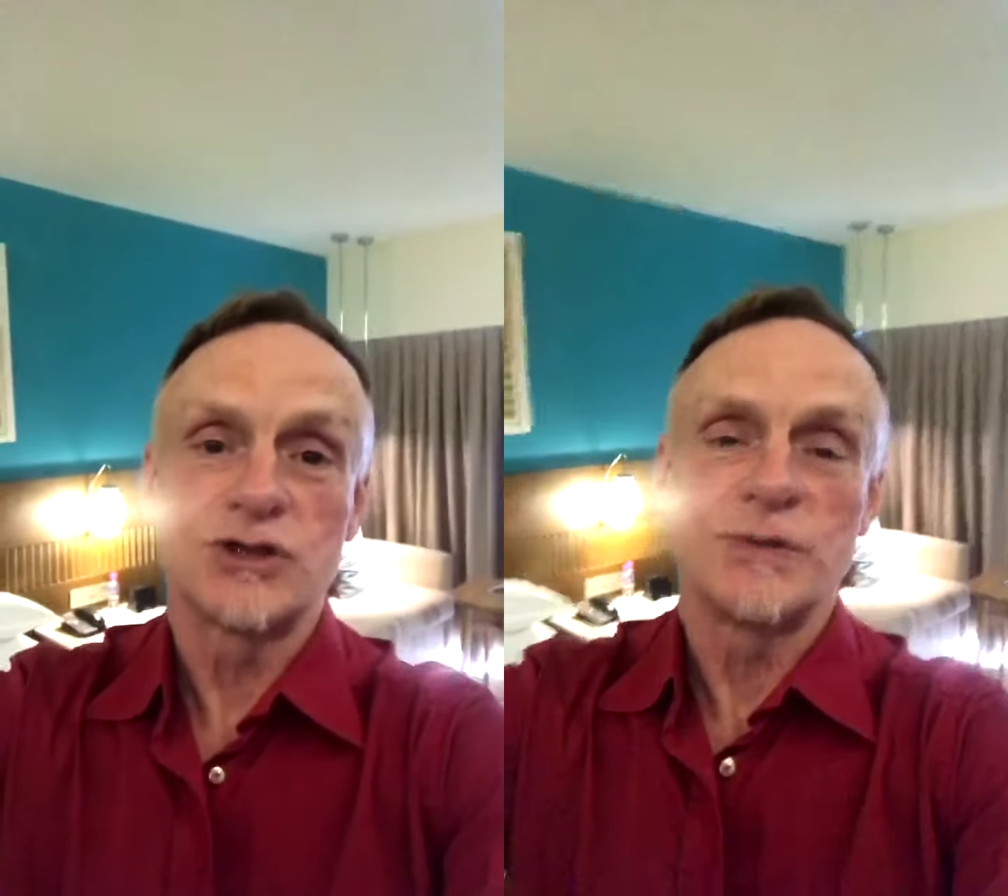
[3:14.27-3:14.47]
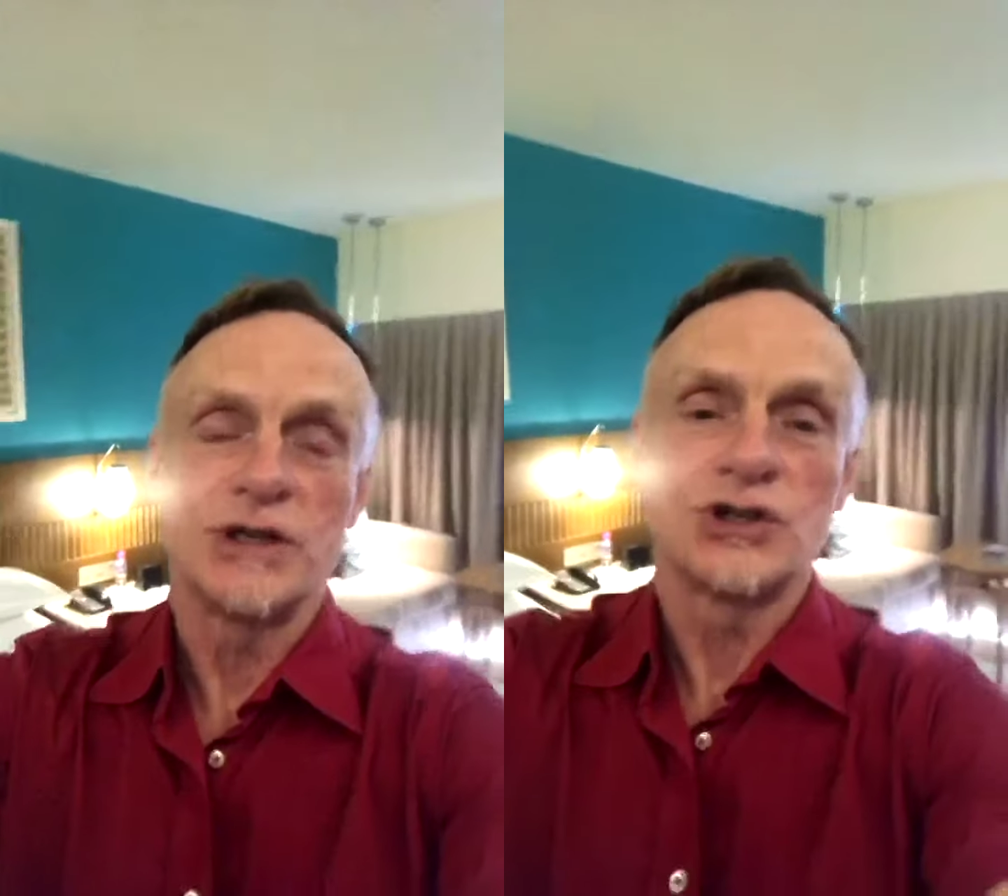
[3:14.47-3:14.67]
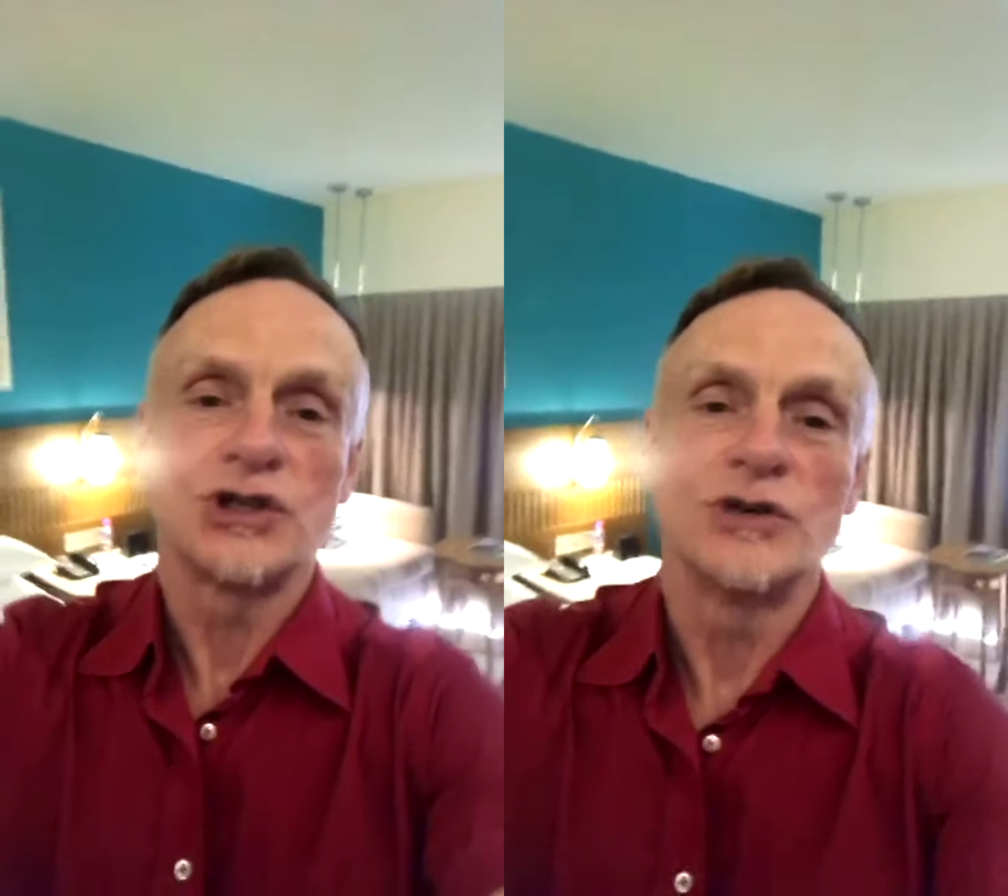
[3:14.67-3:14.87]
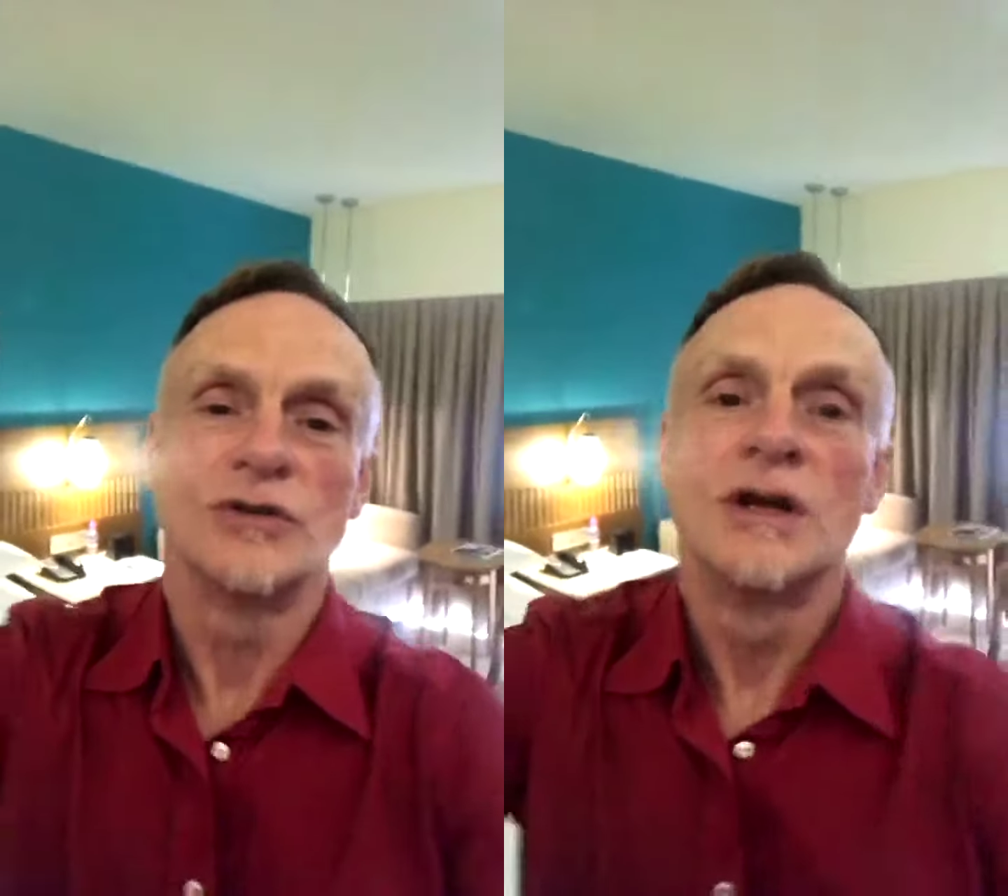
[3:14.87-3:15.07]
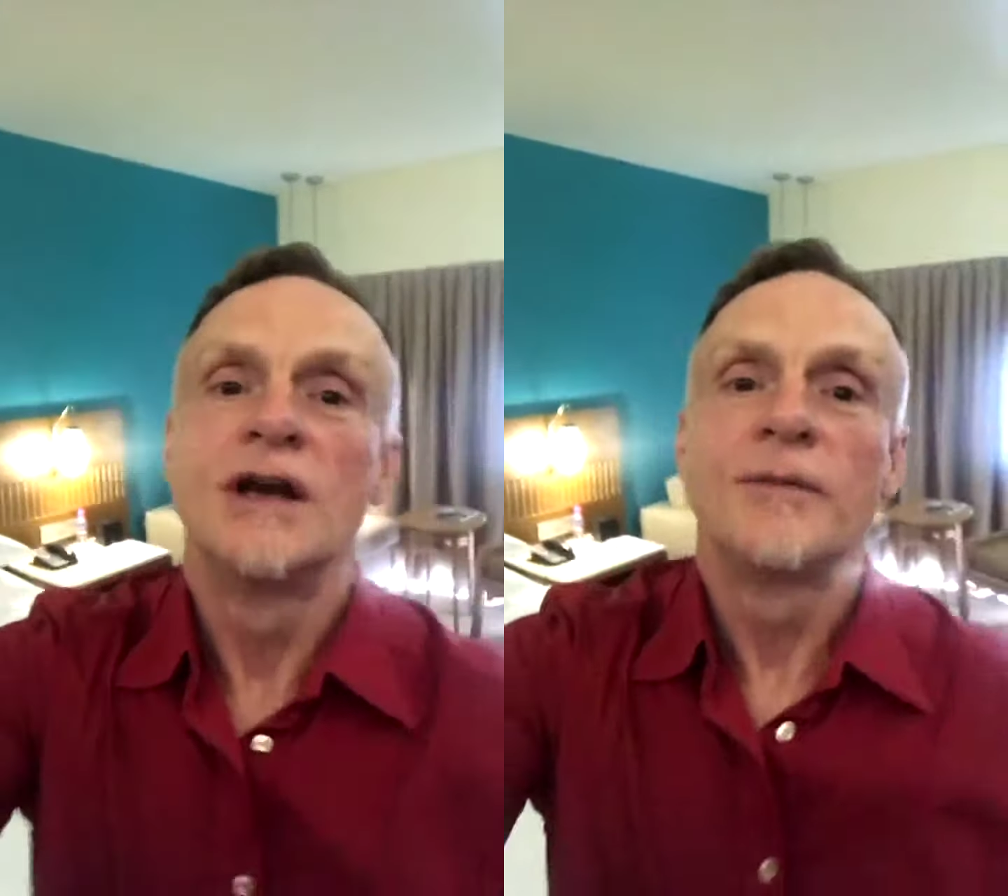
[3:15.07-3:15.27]
which means
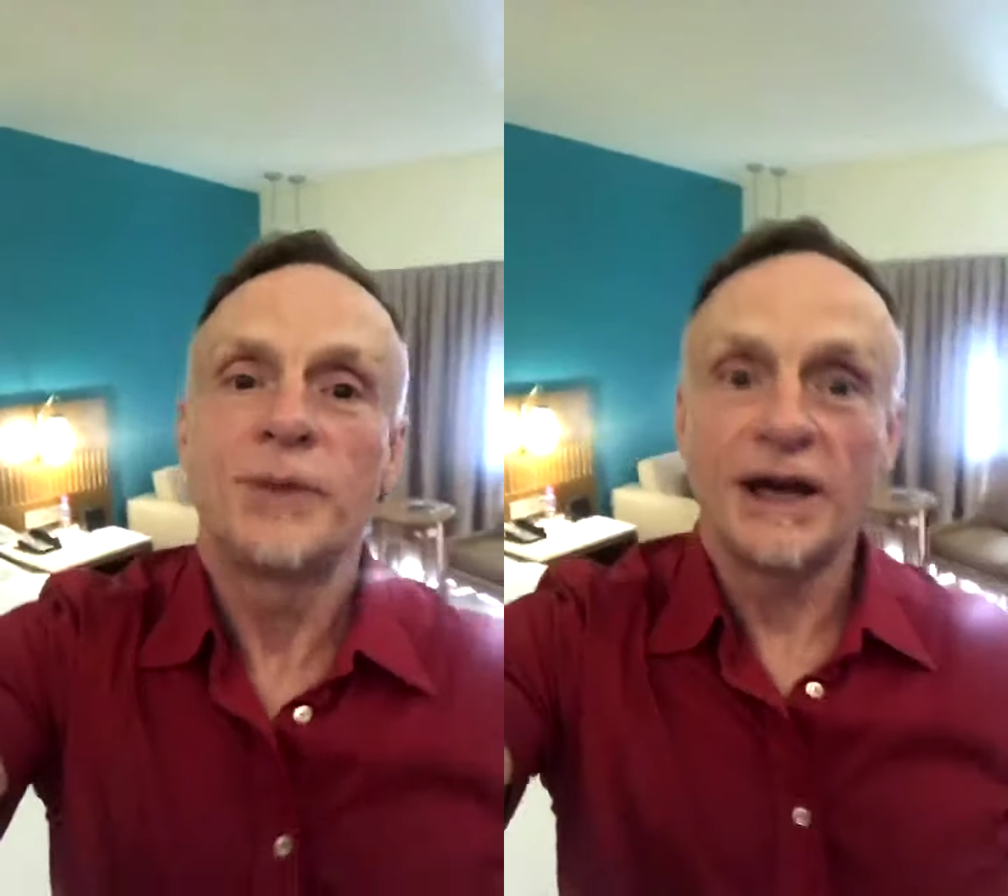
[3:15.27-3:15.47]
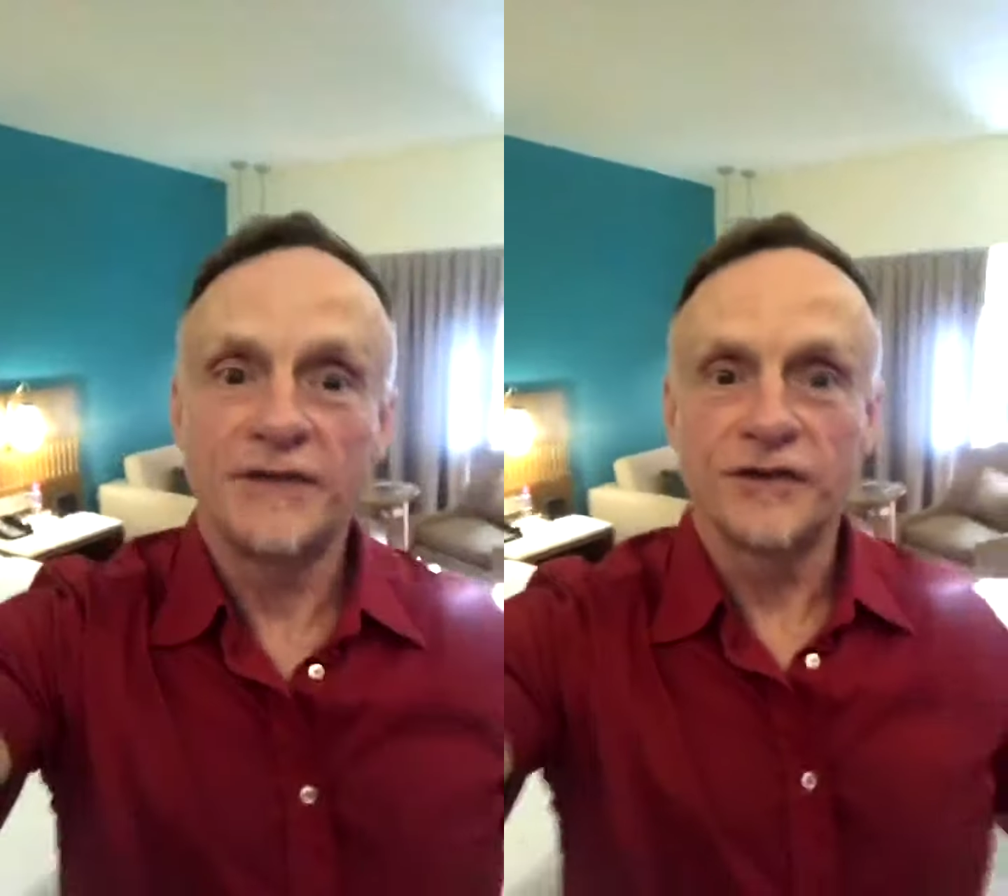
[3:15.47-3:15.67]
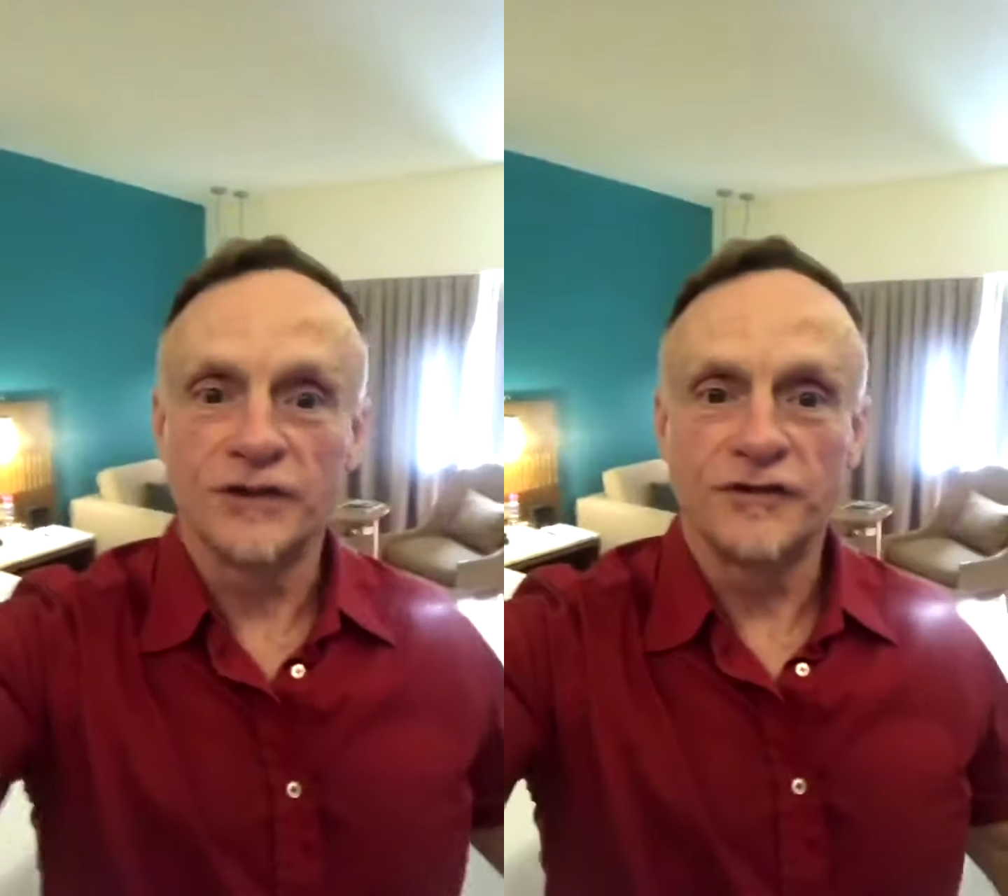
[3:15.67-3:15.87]
you pay for